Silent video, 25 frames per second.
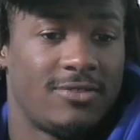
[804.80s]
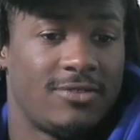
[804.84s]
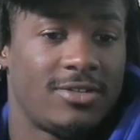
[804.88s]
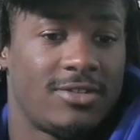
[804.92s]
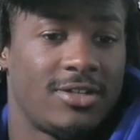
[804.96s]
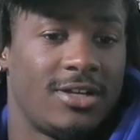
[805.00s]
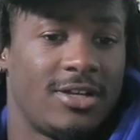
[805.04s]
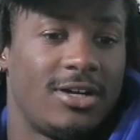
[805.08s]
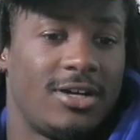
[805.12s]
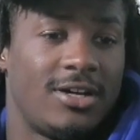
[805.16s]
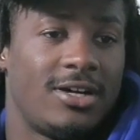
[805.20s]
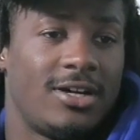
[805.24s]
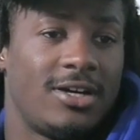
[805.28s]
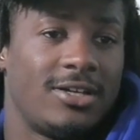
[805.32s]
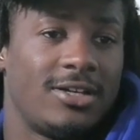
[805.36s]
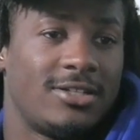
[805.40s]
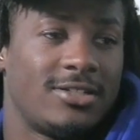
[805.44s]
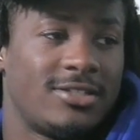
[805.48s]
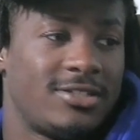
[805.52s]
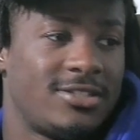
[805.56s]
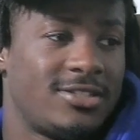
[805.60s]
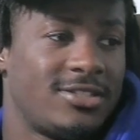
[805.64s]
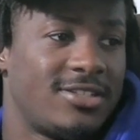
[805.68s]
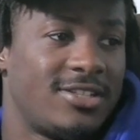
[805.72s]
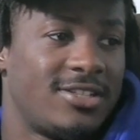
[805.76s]
God.
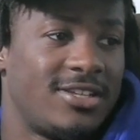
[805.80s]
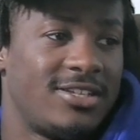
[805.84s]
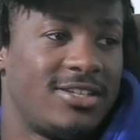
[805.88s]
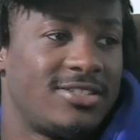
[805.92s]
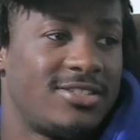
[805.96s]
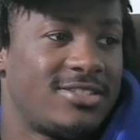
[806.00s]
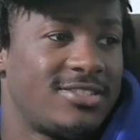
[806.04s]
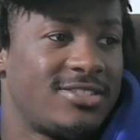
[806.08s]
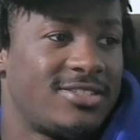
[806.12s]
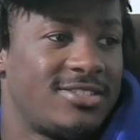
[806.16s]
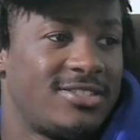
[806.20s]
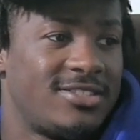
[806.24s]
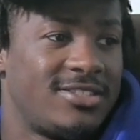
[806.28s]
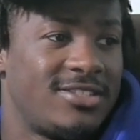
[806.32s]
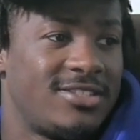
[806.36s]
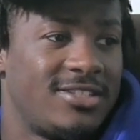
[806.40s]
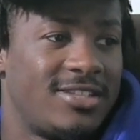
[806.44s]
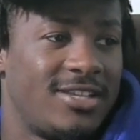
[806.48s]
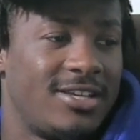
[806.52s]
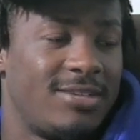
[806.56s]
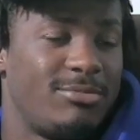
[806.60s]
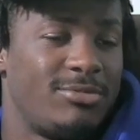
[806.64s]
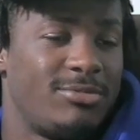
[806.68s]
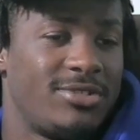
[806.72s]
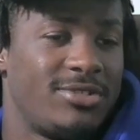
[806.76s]
That's, give to God.
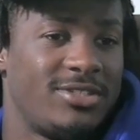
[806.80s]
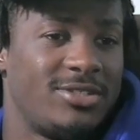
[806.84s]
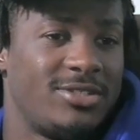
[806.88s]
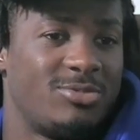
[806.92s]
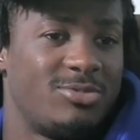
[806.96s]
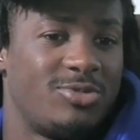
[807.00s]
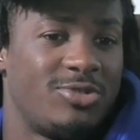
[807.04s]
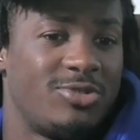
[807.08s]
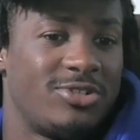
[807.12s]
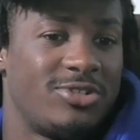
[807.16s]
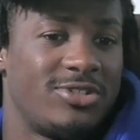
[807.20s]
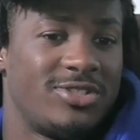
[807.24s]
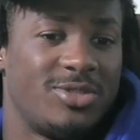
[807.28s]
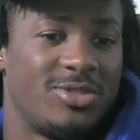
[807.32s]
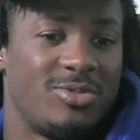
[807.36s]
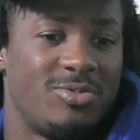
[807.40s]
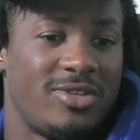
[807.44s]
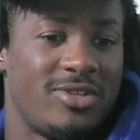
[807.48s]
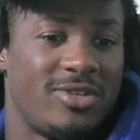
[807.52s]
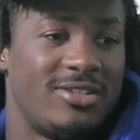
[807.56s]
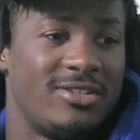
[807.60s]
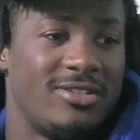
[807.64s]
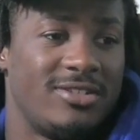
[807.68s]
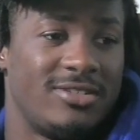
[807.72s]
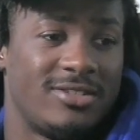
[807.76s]
That means more to me
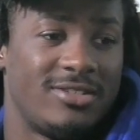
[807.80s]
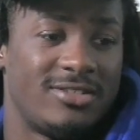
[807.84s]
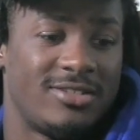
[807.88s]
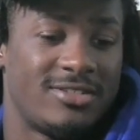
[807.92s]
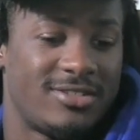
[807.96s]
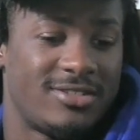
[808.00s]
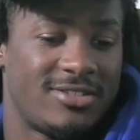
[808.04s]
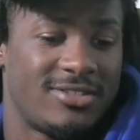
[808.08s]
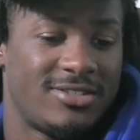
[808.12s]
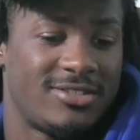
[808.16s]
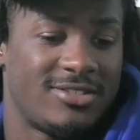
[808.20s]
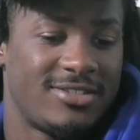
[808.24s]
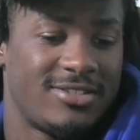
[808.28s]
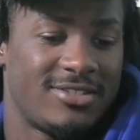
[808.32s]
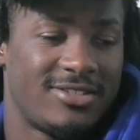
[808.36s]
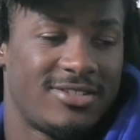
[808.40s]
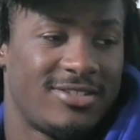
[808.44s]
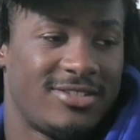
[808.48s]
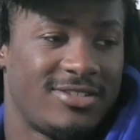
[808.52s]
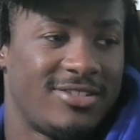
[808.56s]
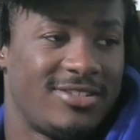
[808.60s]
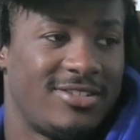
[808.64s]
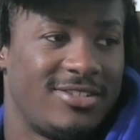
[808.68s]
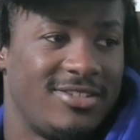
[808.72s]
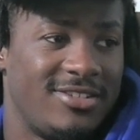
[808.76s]
than
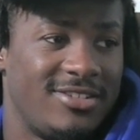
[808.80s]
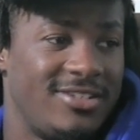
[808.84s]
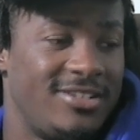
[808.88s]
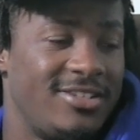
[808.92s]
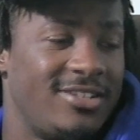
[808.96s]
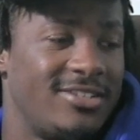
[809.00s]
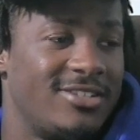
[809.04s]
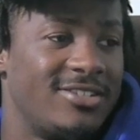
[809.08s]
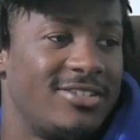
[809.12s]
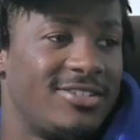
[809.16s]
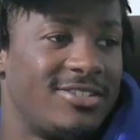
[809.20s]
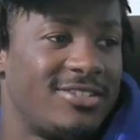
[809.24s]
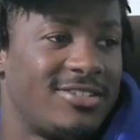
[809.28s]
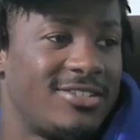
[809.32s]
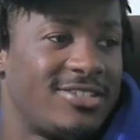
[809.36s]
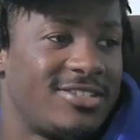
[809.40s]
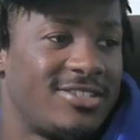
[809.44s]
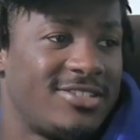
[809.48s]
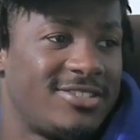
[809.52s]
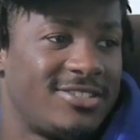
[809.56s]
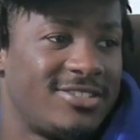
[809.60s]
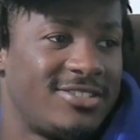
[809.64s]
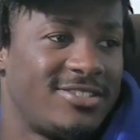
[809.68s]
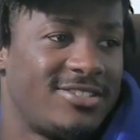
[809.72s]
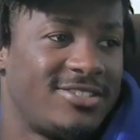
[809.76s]
anything.
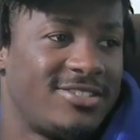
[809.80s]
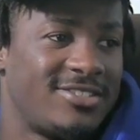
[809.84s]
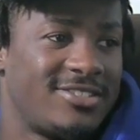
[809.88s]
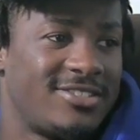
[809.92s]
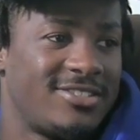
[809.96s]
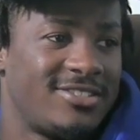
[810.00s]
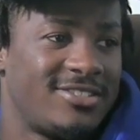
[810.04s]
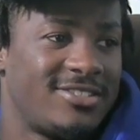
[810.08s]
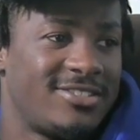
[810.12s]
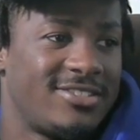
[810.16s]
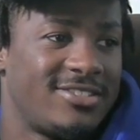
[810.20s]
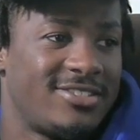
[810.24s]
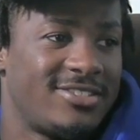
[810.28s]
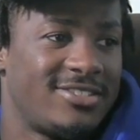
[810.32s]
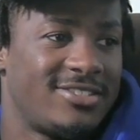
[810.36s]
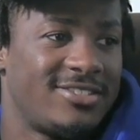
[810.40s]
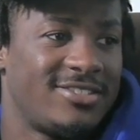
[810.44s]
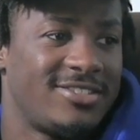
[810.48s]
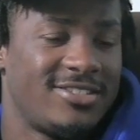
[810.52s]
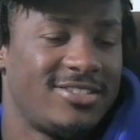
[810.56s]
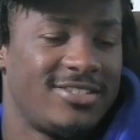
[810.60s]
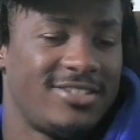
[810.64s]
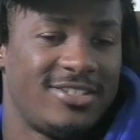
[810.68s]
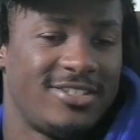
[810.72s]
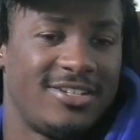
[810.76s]
All that.
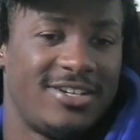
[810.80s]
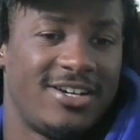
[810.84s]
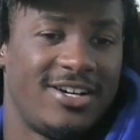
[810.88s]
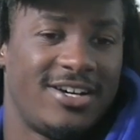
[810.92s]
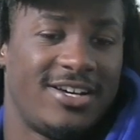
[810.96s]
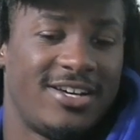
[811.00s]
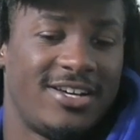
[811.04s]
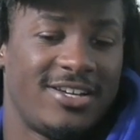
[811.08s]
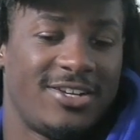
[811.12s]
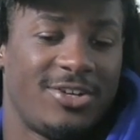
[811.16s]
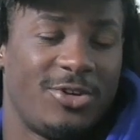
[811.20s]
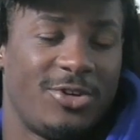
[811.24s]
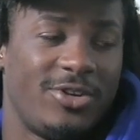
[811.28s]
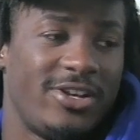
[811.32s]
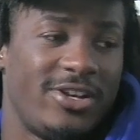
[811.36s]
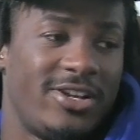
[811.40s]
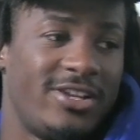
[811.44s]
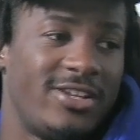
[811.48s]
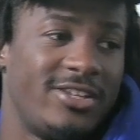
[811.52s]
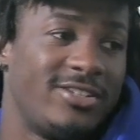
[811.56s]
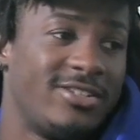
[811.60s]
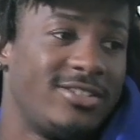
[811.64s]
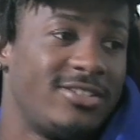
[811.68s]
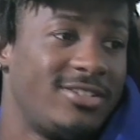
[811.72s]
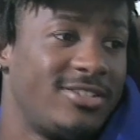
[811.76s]
God
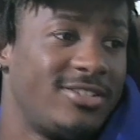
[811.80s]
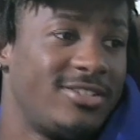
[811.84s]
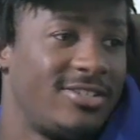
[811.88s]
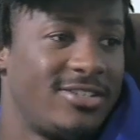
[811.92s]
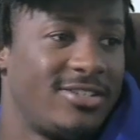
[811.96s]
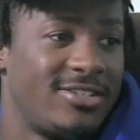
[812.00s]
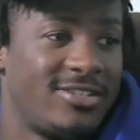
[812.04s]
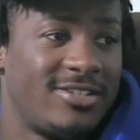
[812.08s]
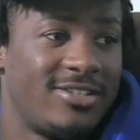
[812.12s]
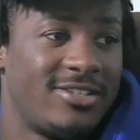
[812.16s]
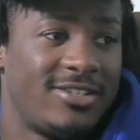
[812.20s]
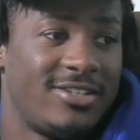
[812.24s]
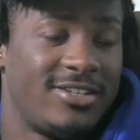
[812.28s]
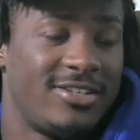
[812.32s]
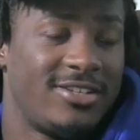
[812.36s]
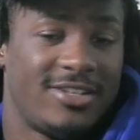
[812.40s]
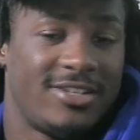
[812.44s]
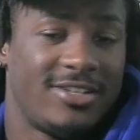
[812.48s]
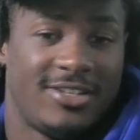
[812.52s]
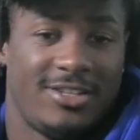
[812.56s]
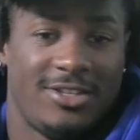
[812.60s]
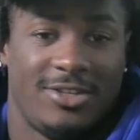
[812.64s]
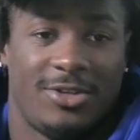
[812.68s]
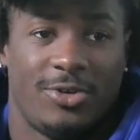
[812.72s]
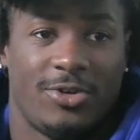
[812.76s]
created
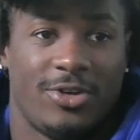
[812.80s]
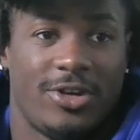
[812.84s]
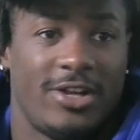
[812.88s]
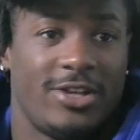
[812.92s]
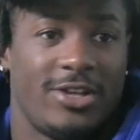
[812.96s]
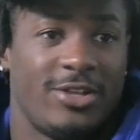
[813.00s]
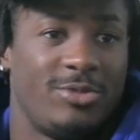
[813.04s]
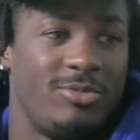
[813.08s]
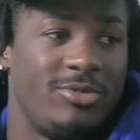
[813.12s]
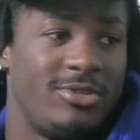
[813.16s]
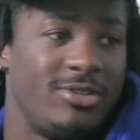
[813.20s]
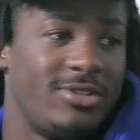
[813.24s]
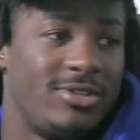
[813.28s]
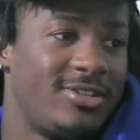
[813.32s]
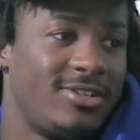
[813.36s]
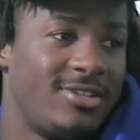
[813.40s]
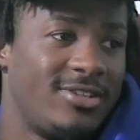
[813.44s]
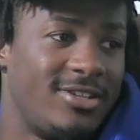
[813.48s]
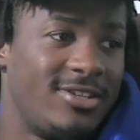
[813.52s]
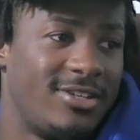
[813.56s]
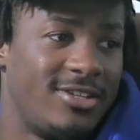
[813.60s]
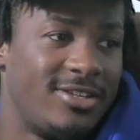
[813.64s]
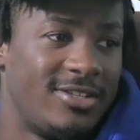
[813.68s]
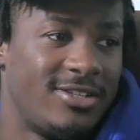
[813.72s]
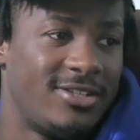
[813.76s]
created me,
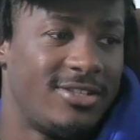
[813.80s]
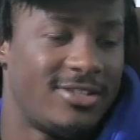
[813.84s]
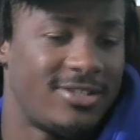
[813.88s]
and